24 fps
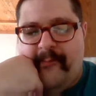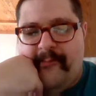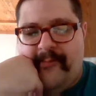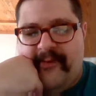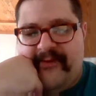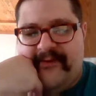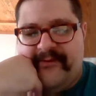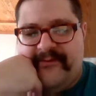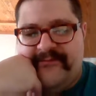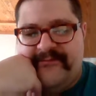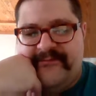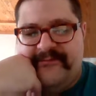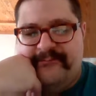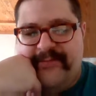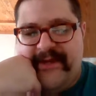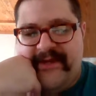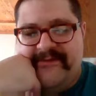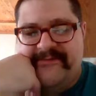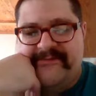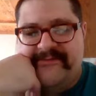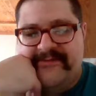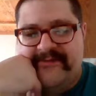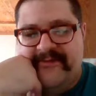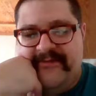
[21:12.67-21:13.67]
But it's
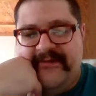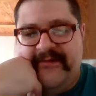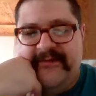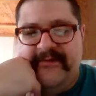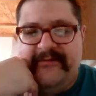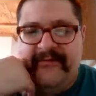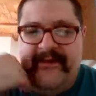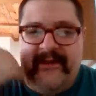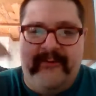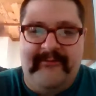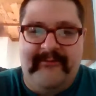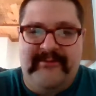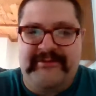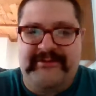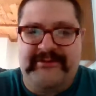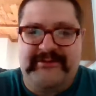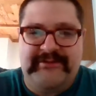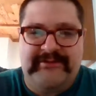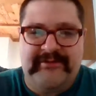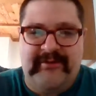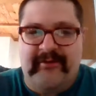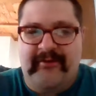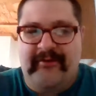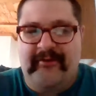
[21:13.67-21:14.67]
basically Larry
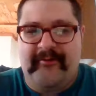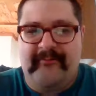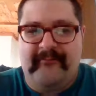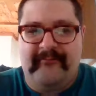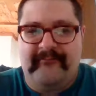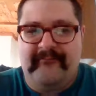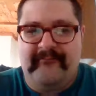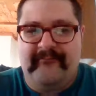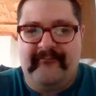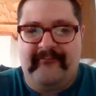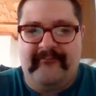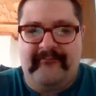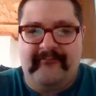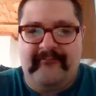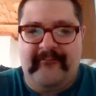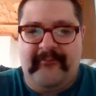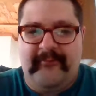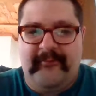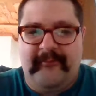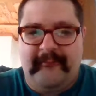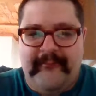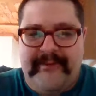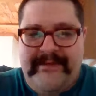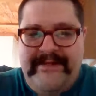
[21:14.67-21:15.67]
Sharp
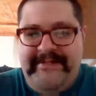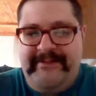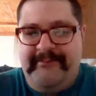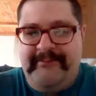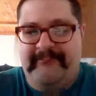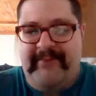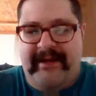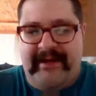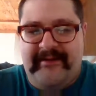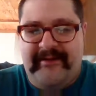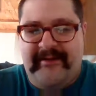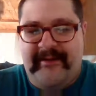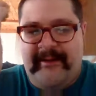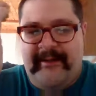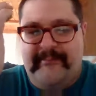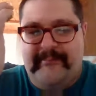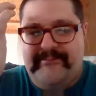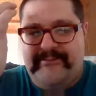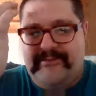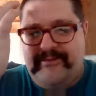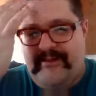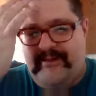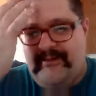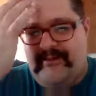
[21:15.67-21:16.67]
reading my
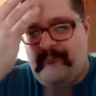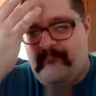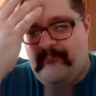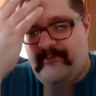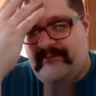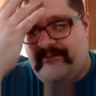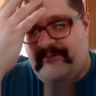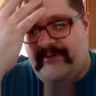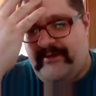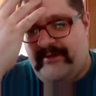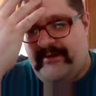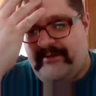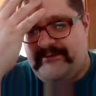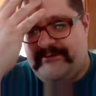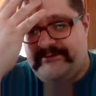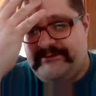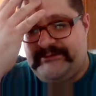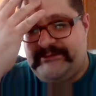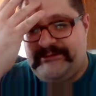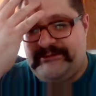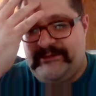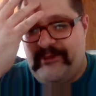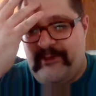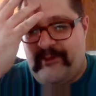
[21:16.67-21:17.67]
comment on
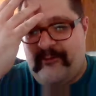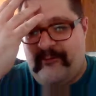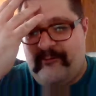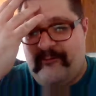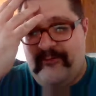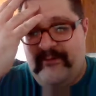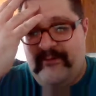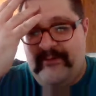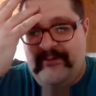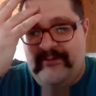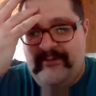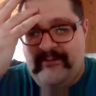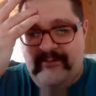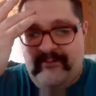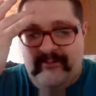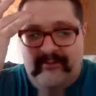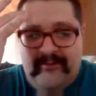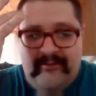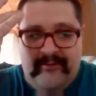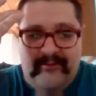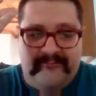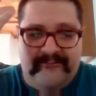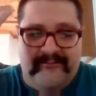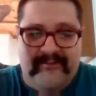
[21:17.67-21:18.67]
his show
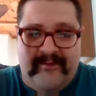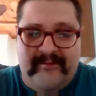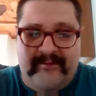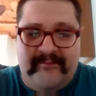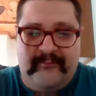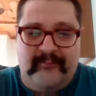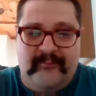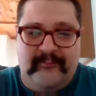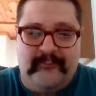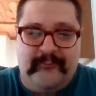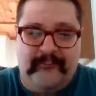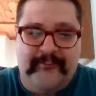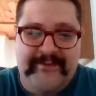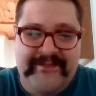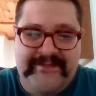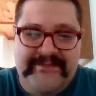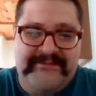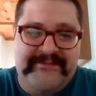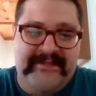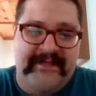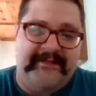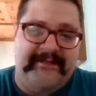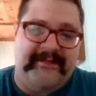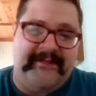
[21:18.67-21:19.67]
titled
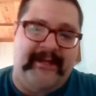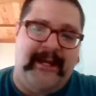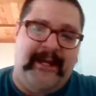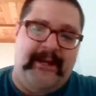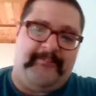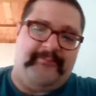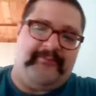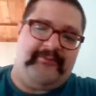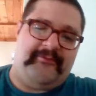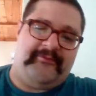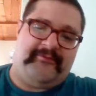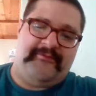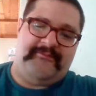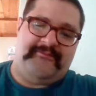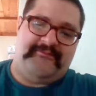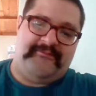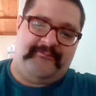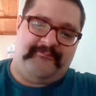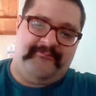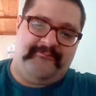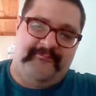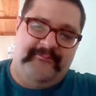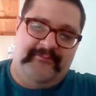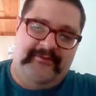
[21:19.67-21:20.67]
"Reset
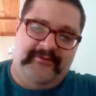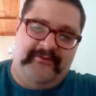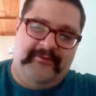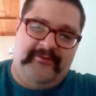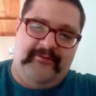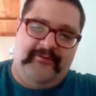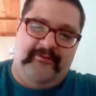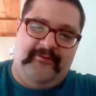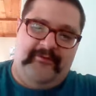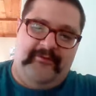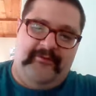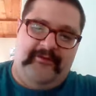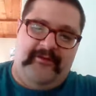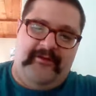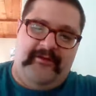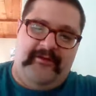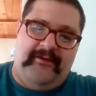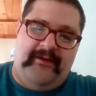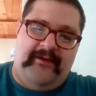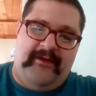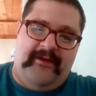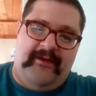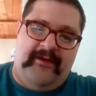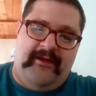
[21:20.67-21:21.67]
Capitalism,"
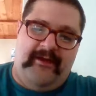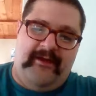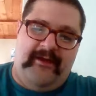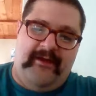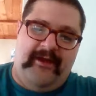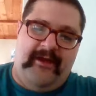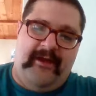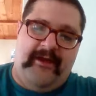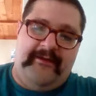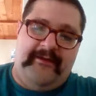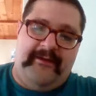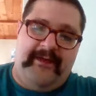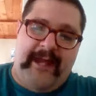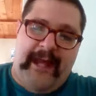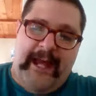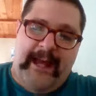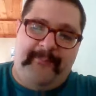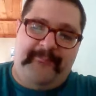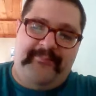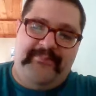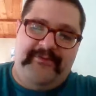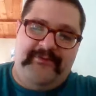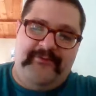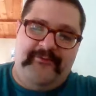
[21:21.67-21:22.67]
and he
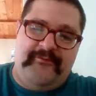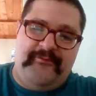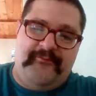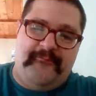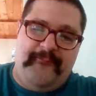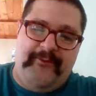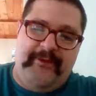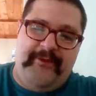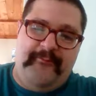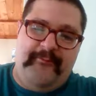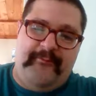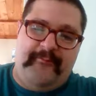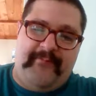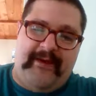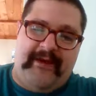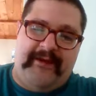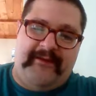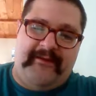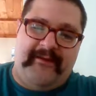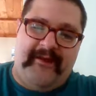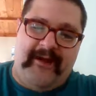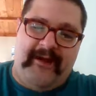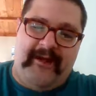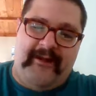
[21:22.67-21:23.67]
happened to agree with
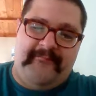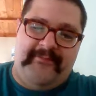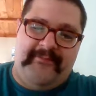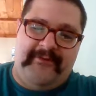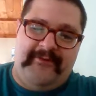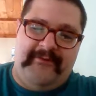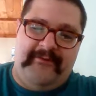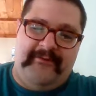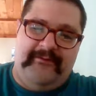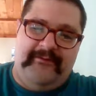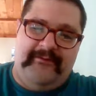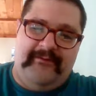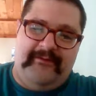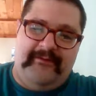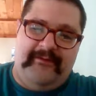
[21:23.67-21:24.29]
my comment,